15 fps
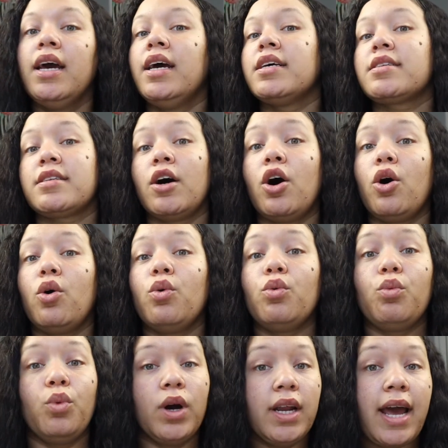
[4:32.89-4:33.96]
So
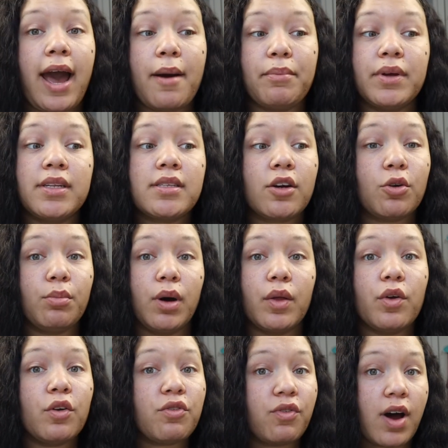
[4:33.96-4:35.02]
what happens? Her
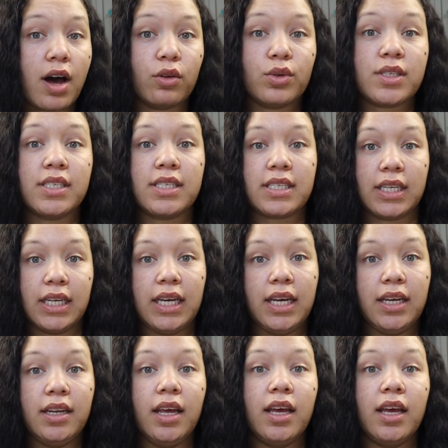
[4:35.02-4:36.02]
mother follows this lead